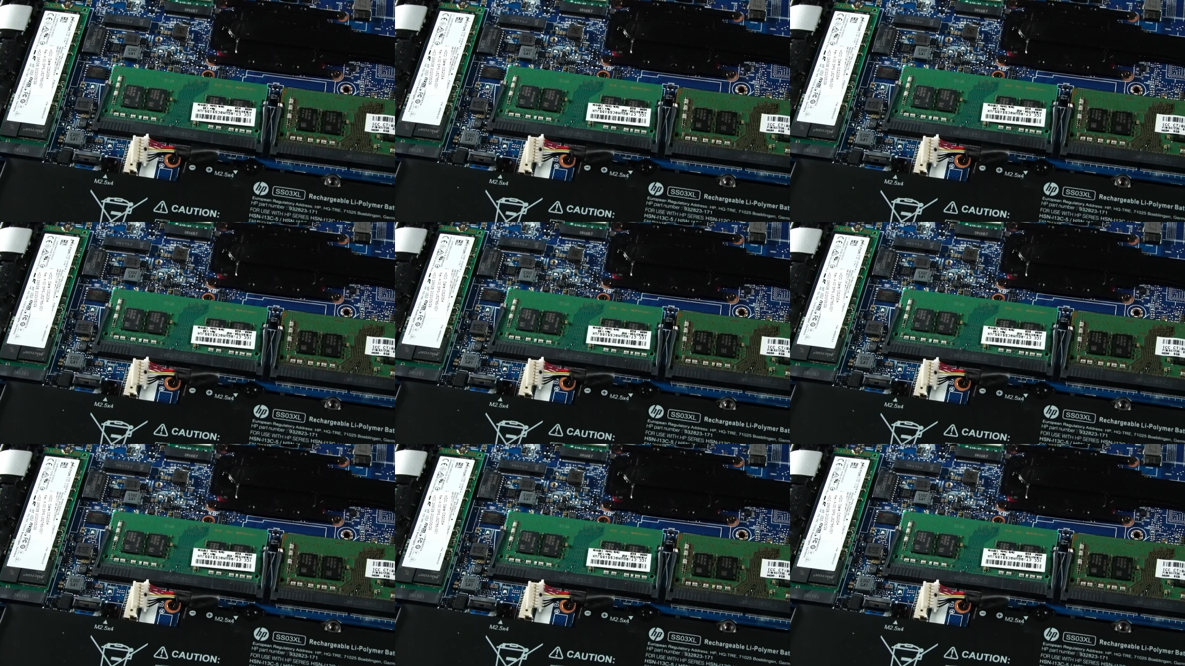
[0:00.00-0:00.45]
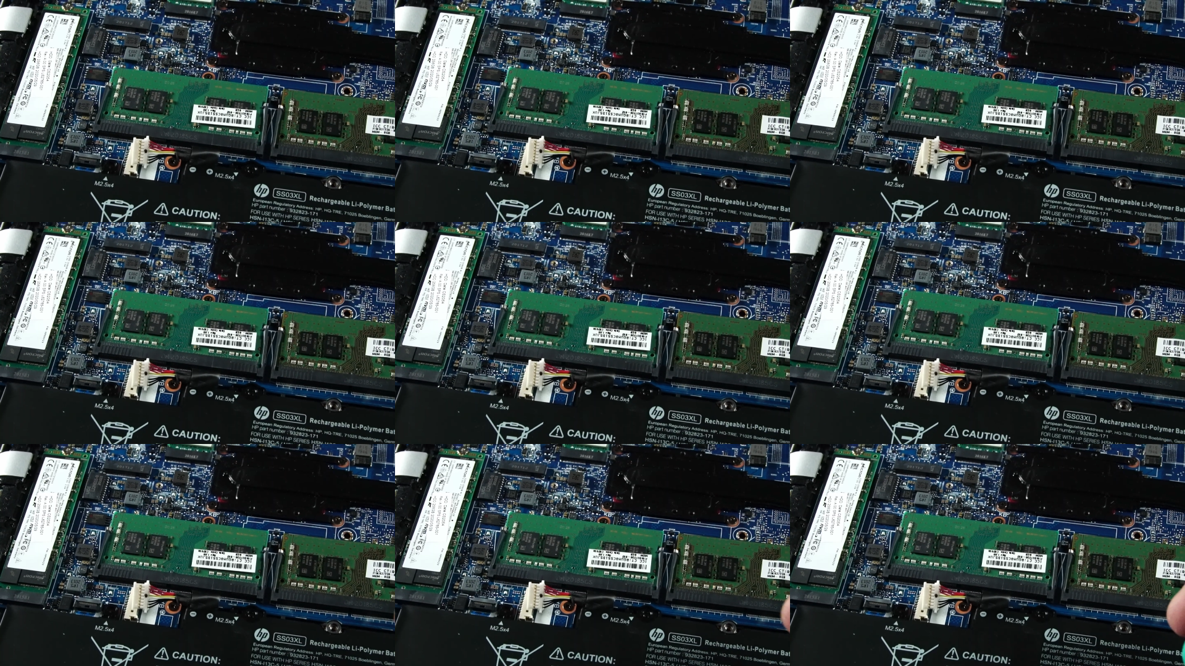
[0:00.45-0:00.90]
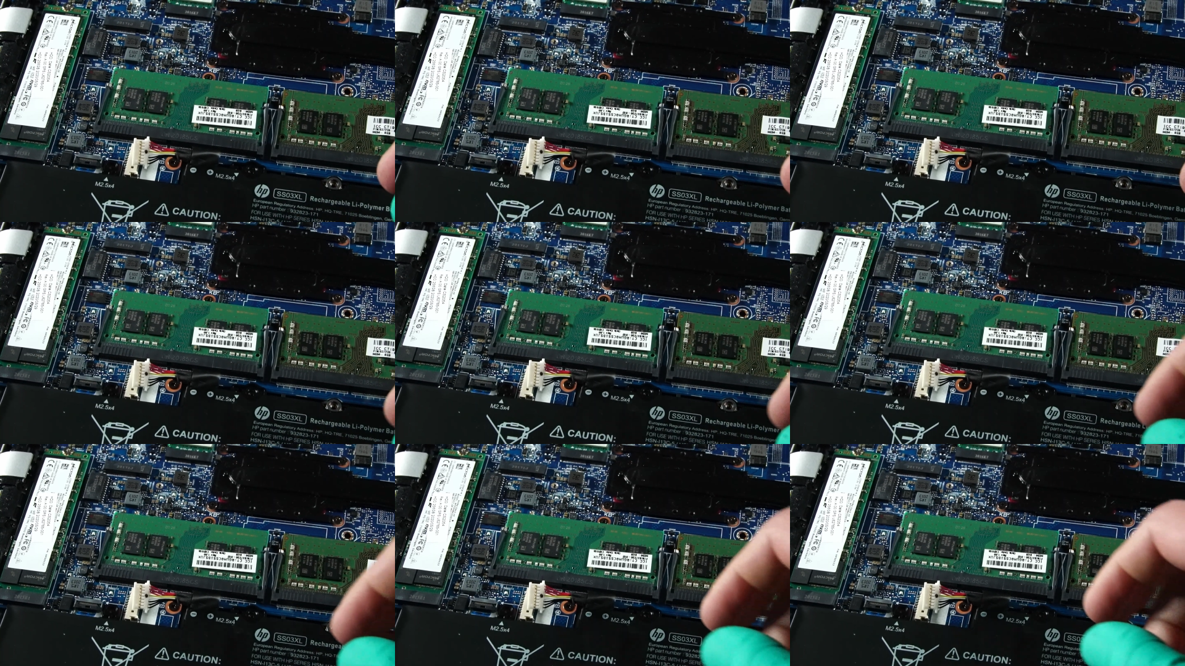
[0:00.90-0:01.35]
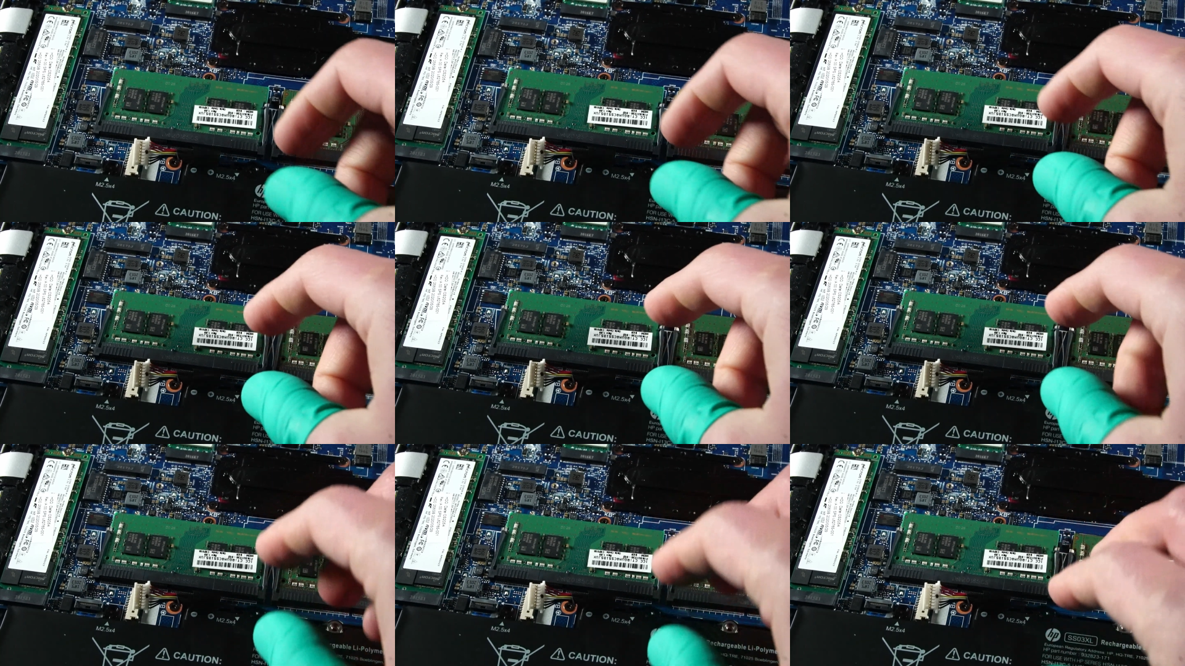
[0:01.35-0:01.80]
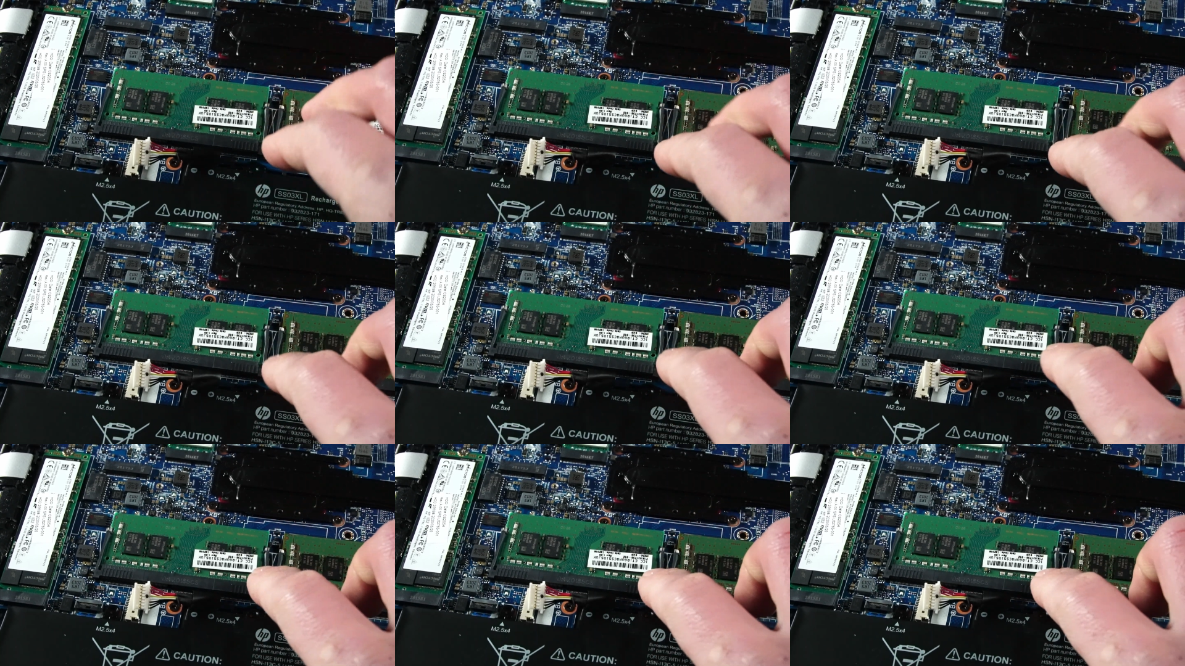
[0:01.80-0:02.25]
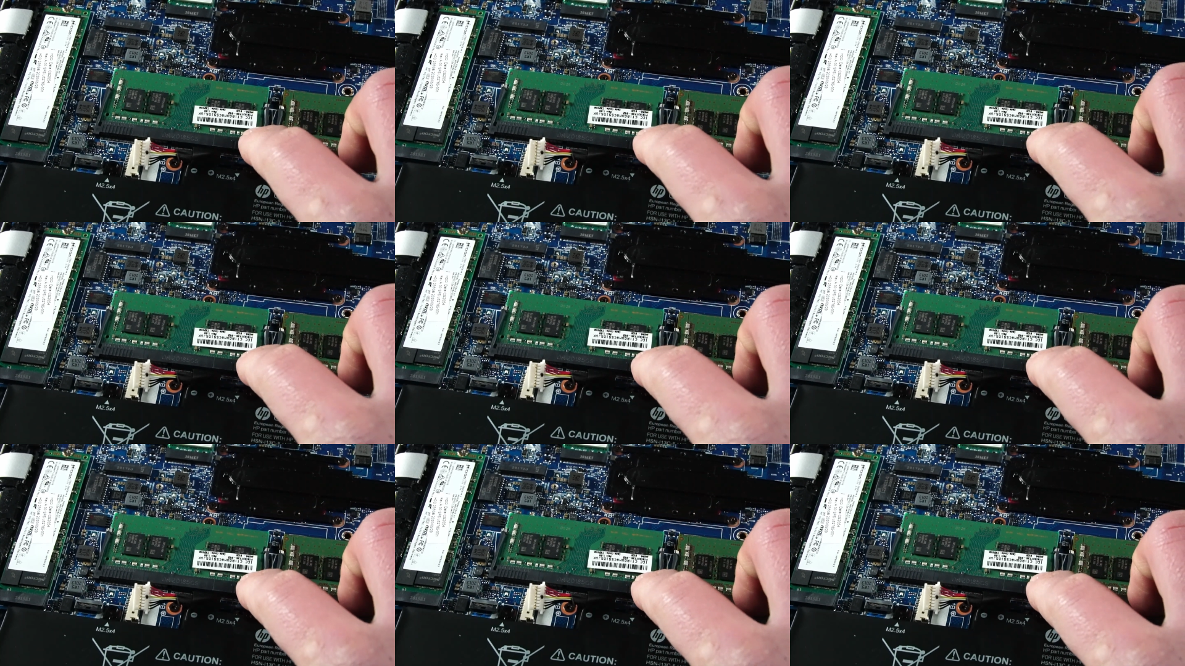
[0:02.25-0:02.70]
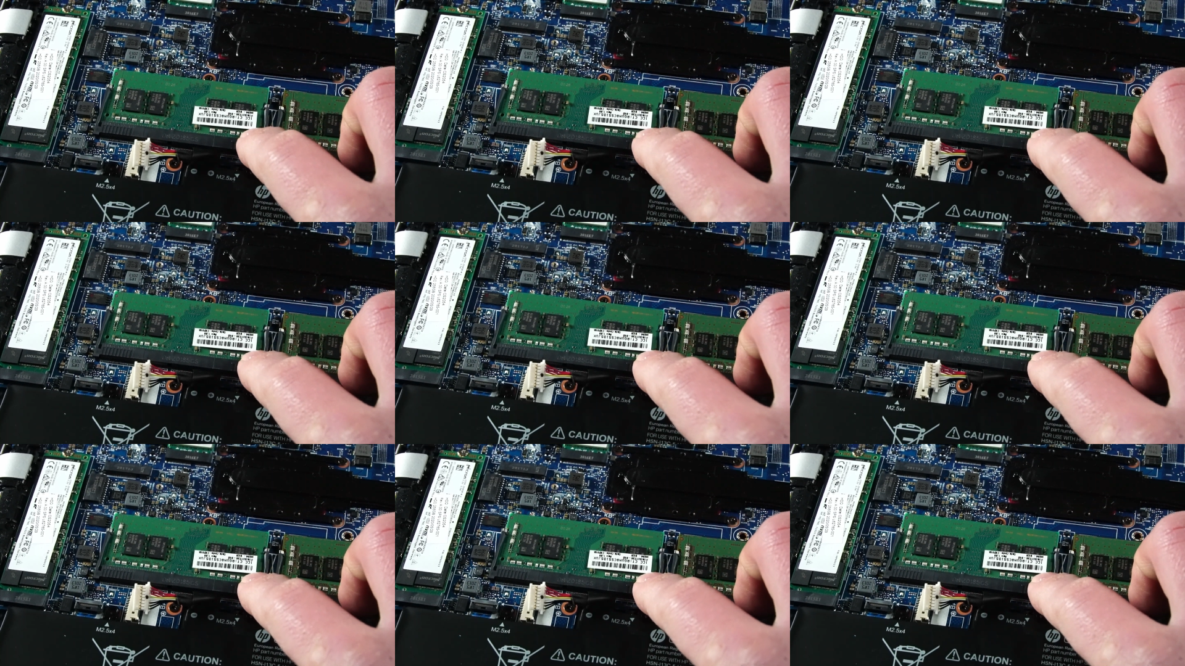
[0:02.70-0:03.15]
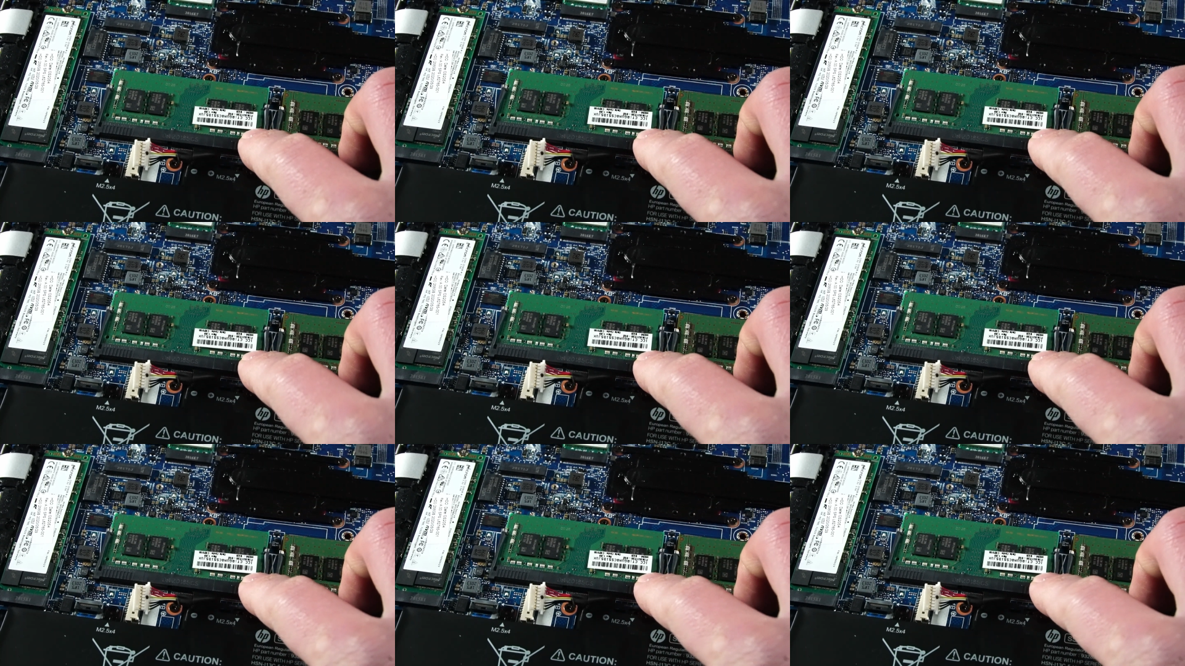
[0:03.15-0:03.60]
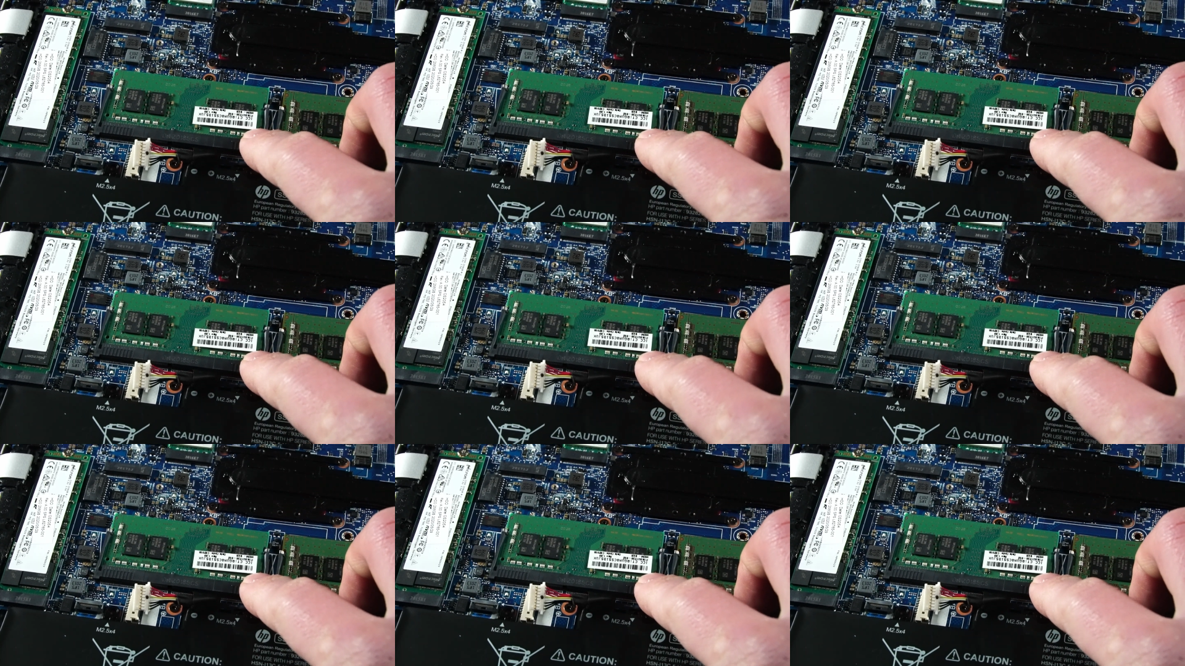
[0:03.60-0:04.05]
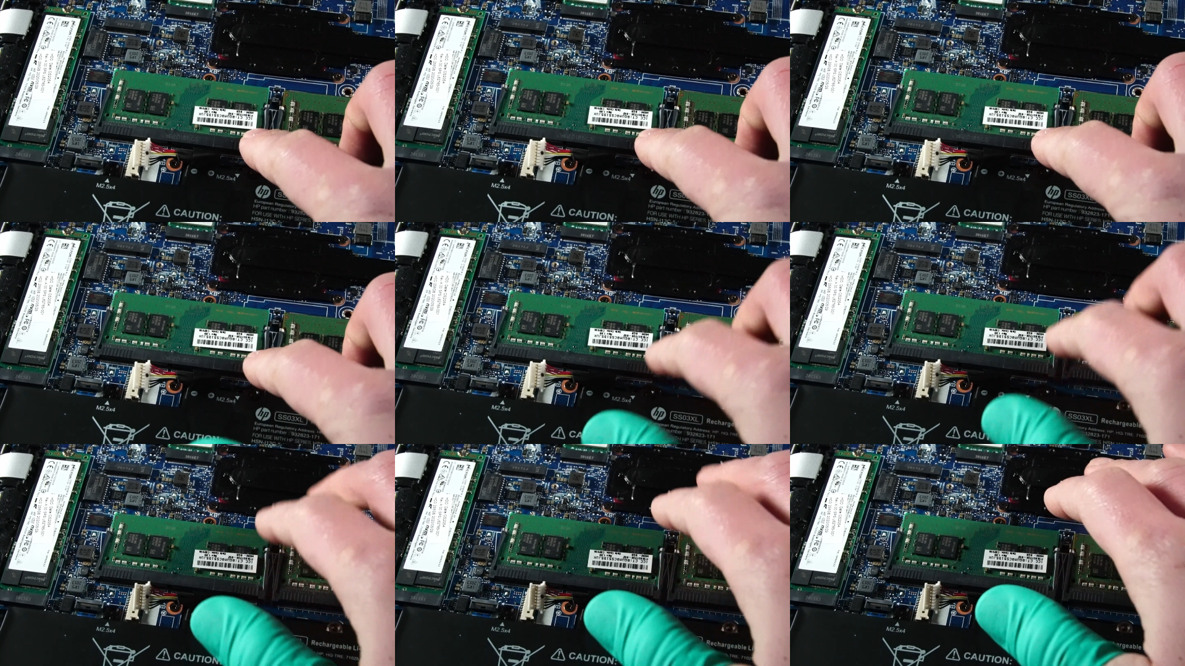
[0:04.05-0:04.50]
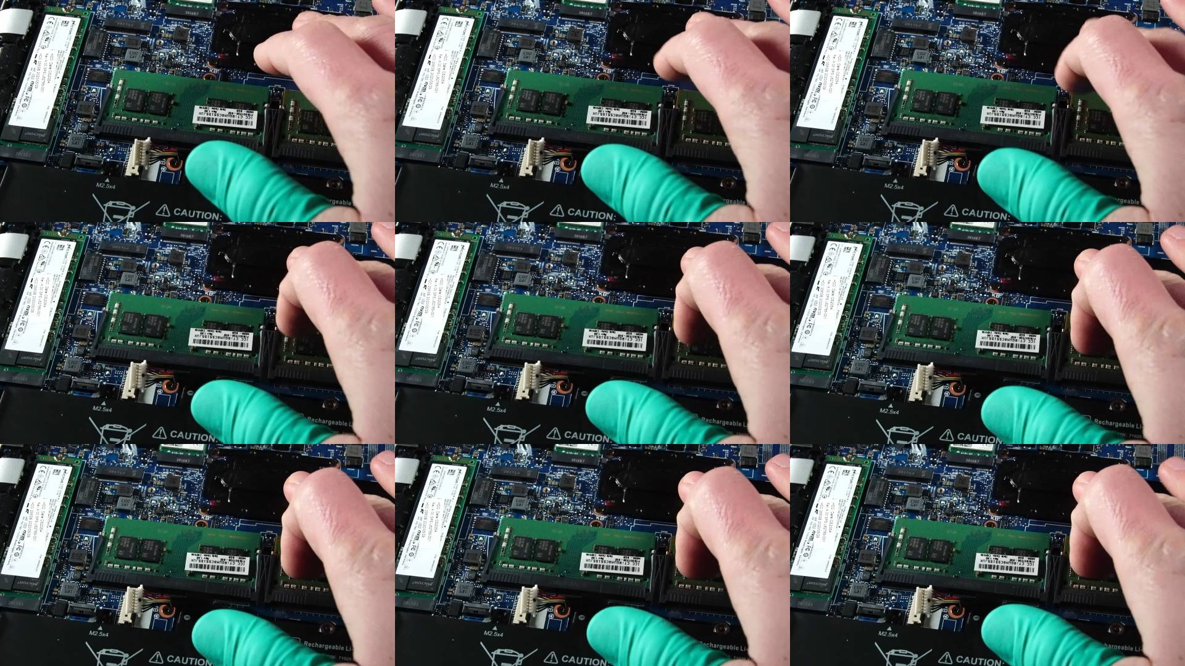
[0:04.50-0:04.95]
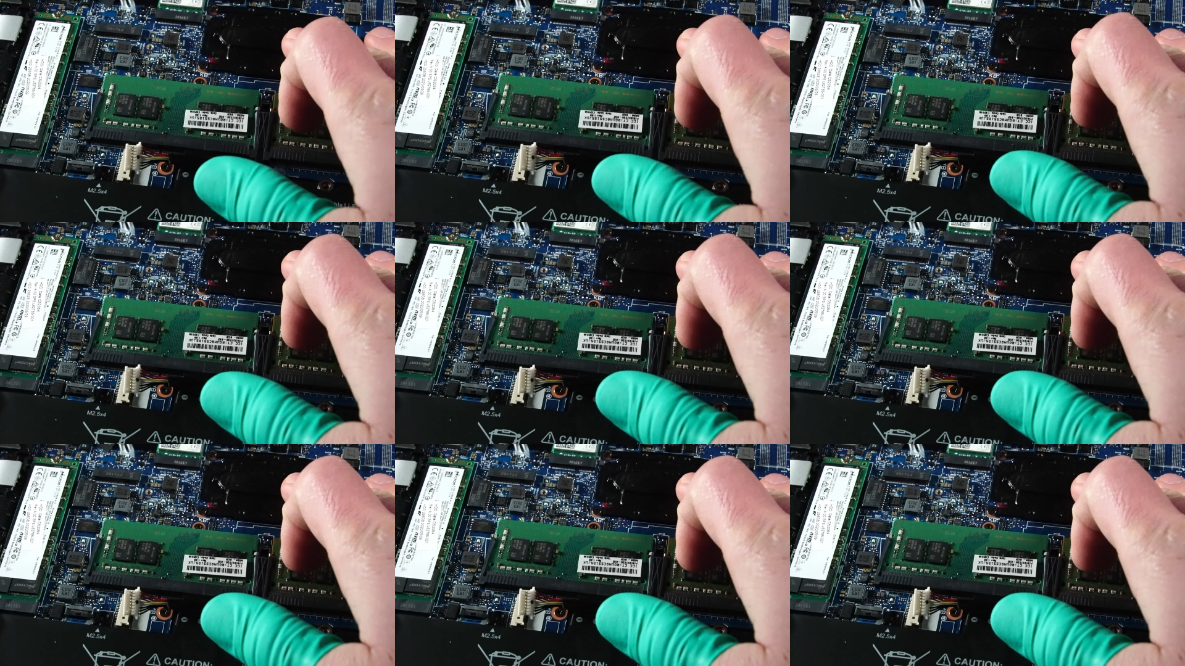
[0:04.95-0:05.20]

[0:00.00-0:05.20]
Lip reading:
(no speaker visible)